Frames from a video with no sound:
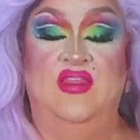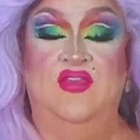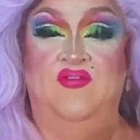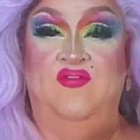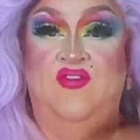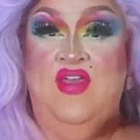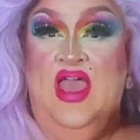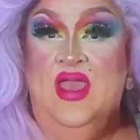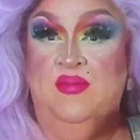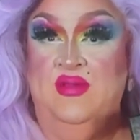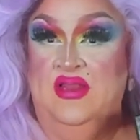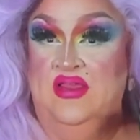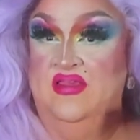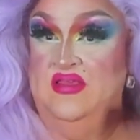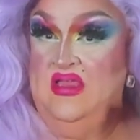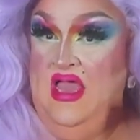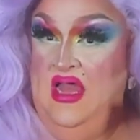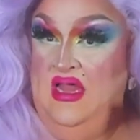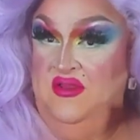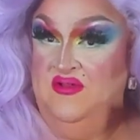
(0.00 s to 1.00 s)
the fabulous
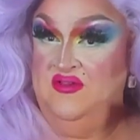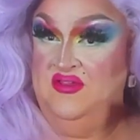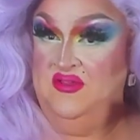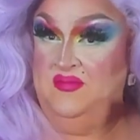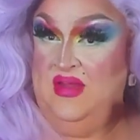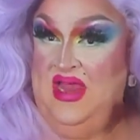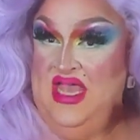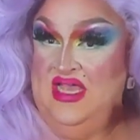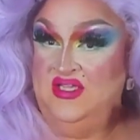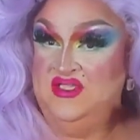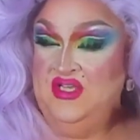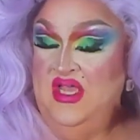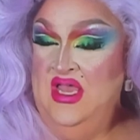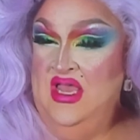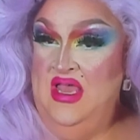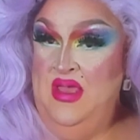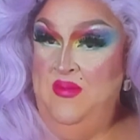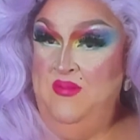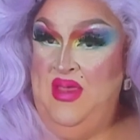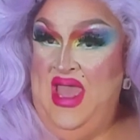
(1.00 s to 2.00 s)
Colorsplash
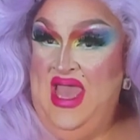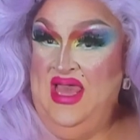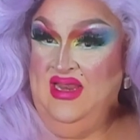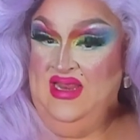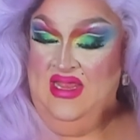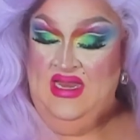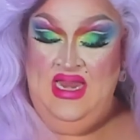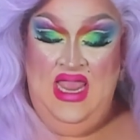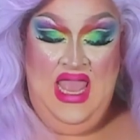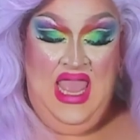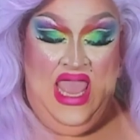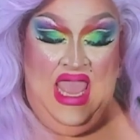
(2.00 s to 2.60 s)
palette.